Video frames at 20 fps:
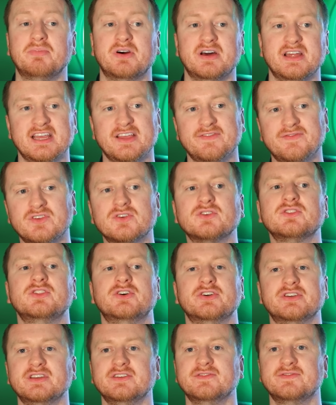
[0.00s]
But if you're
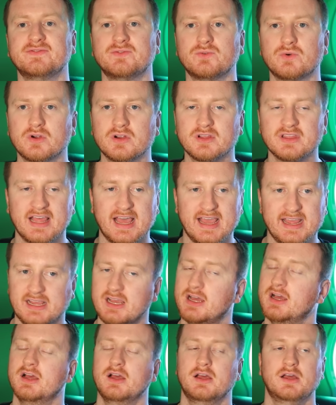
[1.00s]
looking for
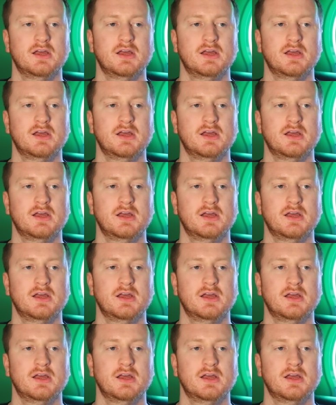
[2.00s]
like